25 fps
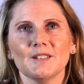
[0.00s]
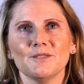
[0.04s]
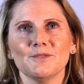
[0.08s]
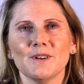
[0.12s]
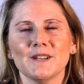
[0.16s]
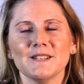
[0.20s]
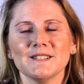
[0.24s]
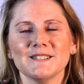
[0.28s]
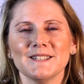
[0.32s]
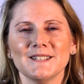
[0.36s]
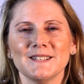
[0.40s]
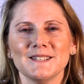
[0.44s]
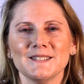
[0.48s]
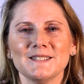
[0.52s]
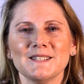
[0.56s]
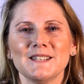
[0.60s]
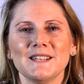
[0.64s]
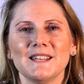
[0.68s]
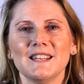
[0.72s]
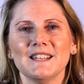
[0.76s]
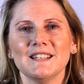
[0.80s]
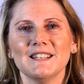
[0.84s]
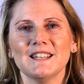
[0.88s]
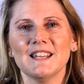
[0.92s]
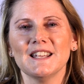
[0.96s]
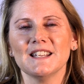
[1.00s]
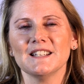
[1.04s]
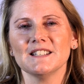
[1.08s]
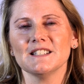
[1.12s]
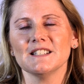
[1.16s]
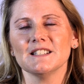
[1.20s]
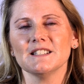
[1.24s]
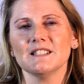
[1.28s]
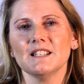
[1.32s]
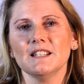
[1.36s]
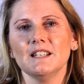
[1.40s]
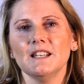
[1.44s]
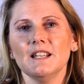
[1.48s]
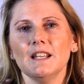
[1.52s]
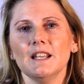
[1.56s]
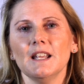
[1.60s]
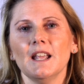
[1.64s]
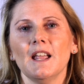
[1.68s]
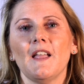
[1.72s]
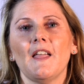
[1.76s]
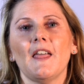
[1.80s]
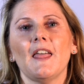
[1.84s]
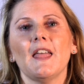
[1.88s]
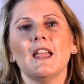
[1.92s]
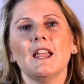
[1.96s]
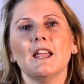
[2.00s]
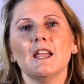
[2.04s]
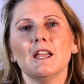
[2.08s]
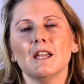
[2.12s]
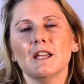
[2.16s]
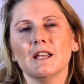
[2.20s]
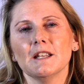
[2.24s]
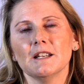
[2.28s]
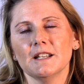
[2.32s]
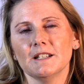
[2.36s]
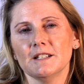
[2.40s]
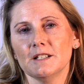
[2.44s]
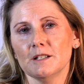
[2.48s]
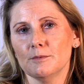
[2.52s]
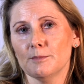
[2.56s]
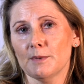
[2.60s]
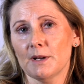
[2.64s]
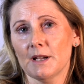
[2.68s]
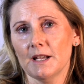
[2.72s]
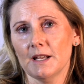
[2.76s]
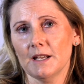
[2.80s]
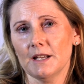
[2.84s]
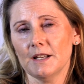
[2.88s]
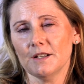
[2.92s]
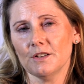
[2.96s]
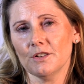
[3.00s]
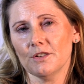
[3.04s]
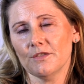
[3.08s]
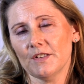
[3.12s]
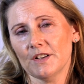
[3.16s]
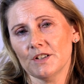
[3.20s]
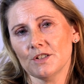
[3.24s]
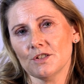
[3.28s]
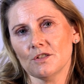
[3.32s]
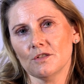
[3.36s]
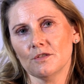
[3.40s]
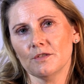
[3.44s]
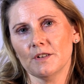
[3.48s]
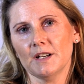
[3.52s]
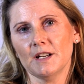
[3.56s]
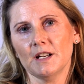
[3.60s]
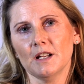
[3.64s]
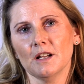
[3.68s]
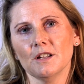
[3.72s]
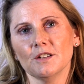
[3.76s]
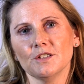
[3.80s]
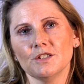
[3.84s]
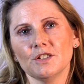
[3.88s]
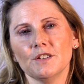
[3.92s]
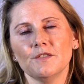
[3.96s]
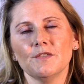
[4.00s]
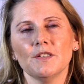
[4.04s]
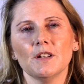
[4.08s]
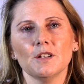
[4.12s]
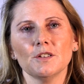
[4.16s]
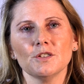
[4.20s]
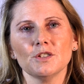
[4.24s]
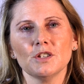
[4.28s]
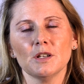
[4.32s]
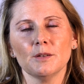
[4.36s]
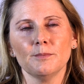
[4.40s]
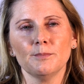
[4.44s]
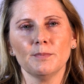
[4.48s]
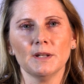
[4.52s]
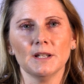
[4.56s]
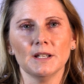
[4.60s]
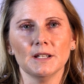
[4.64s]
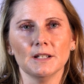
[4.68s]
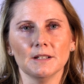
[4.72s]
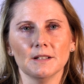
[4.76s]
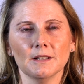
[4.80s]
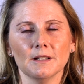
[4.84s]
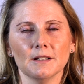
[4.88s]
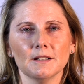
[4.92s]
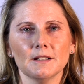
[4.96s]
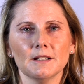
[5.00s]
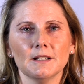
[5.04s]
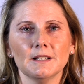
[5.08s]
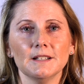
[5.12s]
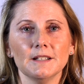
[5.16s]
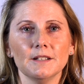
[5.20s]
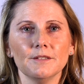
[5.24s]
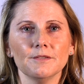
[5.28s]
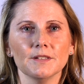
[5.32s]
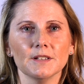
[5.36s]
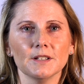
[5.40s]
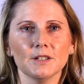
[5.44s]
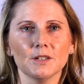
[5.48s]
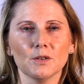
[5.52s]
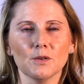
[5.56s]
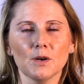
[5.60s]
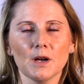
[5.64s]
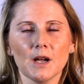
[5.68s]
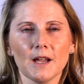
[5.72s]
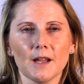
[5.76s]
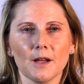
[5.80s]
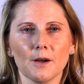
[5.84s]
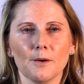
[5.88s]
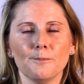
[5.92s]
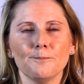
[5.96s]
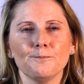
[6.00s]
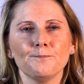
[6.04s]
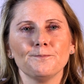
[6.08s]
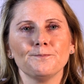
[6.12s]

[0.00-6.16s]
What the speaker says: residency in Kansas City, and I did my interventional radiology fellowship in Cleveland, Ohio.